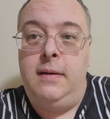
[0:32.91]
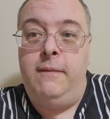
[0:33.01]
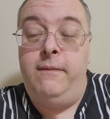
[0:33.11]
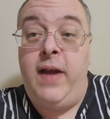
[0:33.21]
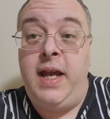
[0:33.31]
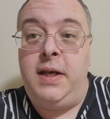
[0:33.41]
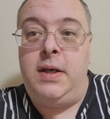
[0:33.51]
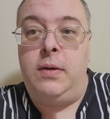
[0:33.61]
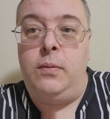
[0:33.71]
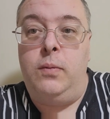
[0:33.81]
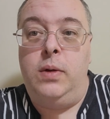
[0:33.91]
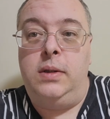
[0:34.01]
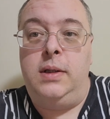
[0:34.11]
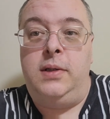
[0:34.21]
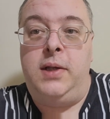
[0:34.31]
Fate will
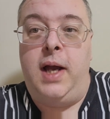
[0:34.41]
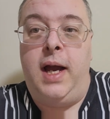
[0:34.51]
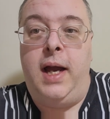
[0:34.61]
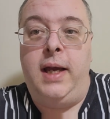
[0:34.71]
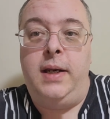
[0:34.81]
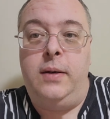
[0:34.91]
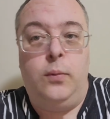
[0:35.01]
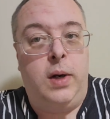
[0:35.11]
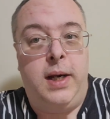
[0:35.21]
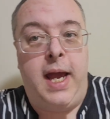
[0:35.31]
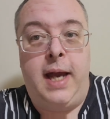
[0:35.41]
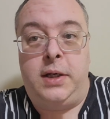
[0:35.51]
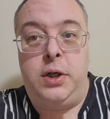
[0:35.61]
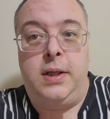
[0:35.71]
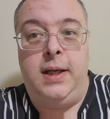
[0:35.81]
decide what
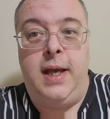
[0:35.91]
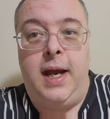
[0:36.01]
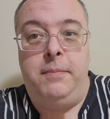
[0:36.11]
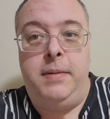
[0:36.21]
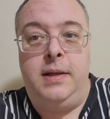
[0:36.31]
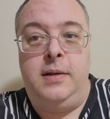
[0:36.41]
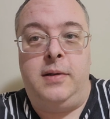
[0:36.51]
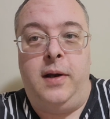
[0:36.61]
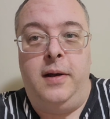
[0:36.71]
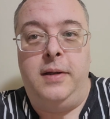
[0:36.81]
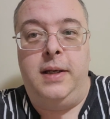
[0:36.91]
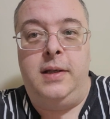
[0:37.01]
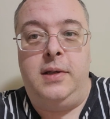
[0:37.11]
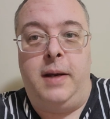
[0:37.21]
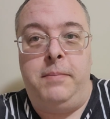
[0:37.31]
actually happens on
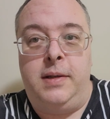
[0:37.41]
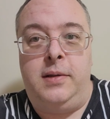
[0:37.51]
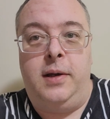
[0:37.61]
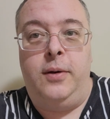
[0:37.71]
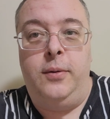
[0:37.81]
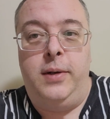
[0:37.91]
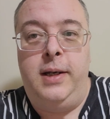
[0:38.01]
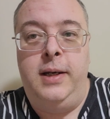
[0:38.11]
this episode.